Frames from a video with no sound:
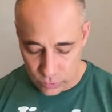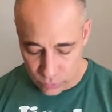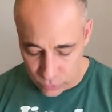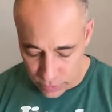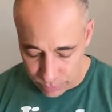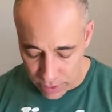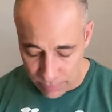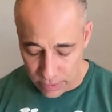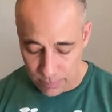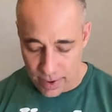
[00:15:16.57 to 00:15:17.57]
to the
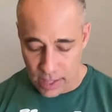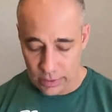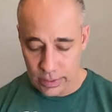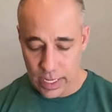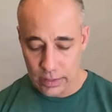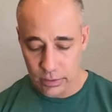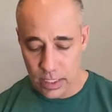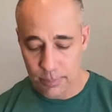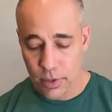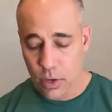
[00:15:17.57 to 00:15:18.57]
primary palate and
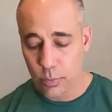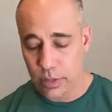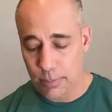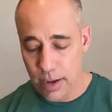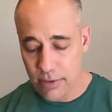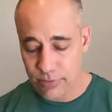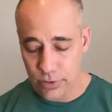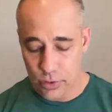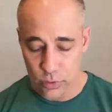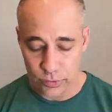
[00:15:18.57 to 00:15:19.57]
lip, with a bifid
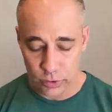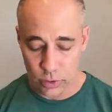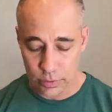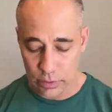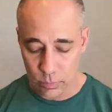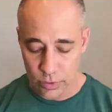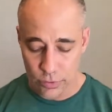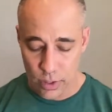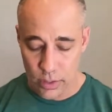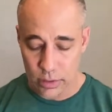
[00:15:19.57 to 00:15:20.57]
nose occurring in one
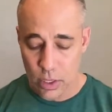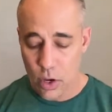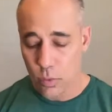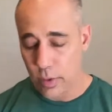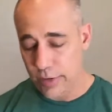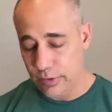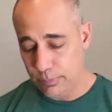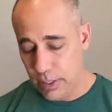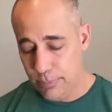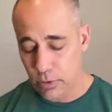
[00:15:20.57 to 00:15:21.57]
dog, whereas in
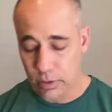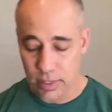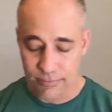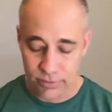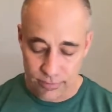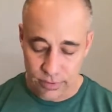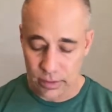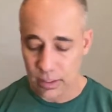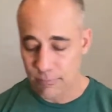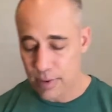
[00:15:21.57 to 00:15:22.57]
people, cleft lip and
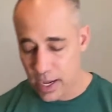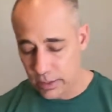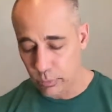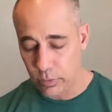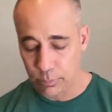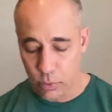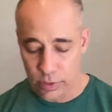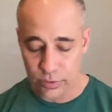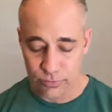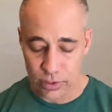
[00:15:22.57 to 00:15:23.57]
cleft palate were
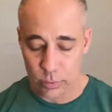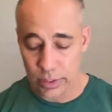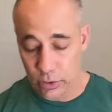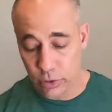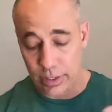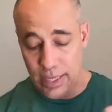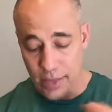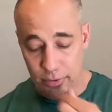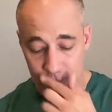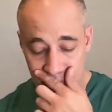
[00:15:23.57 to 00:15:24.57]
reported to frequently occur
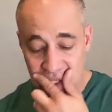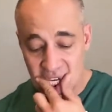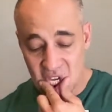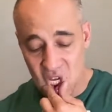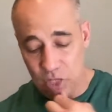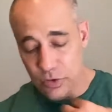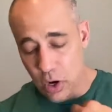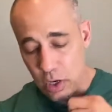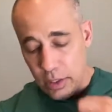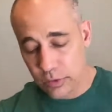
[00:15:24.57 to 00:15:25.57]
together. In
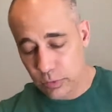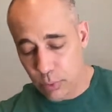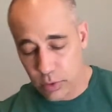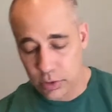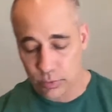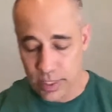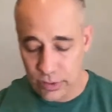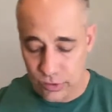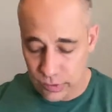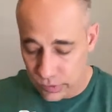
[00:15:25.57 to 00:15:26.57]
dogs, reported
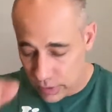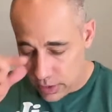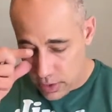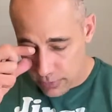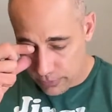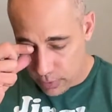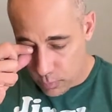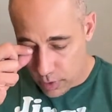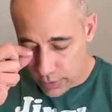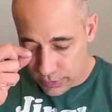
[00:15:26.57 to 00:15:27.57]
ranges from
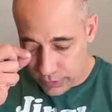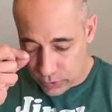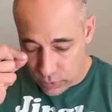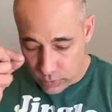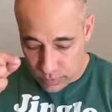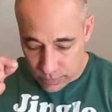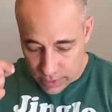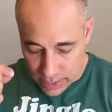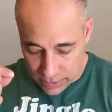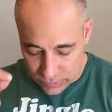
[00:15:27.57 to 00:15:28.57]
1 to
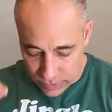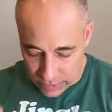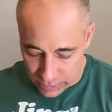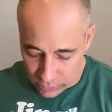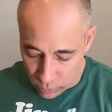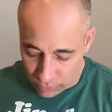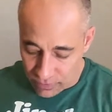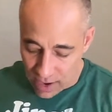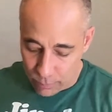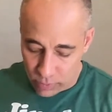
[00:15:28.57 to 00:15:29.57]
18, or
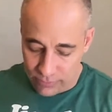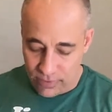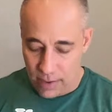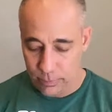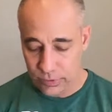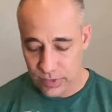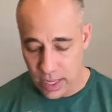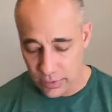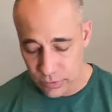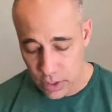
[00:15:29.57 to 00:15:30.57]

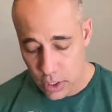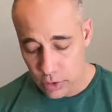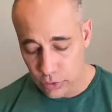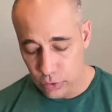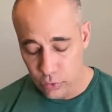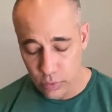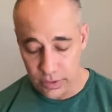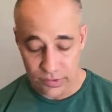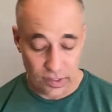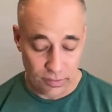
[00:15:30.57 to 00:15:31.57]
5.5%, to
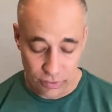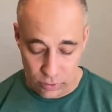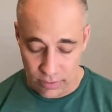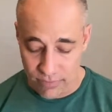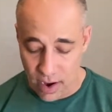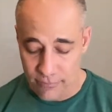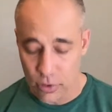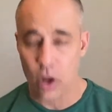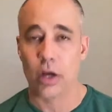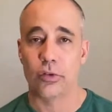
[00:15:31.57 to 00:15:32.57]
26 of 35
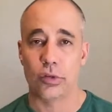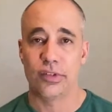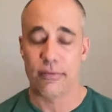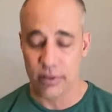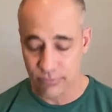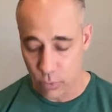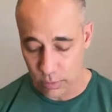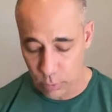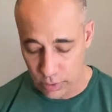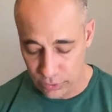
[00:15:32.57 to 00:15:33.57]
dogs, or
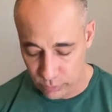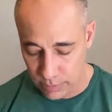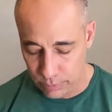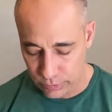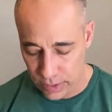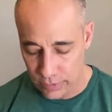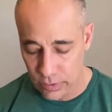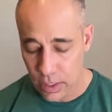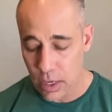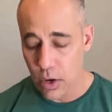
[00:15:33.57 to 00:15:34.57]
74.3%.
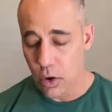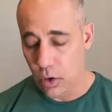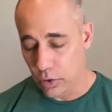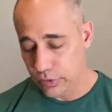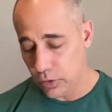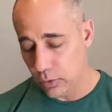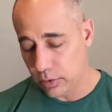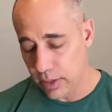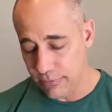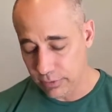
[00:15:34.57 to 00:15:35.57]
Also,
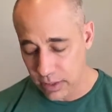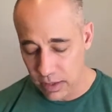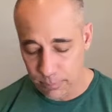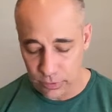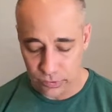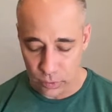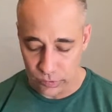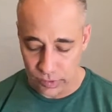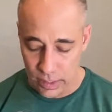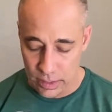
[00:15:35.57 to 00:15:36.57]
cleft lip
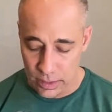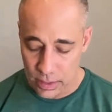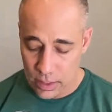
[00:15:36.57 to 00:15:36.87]
associated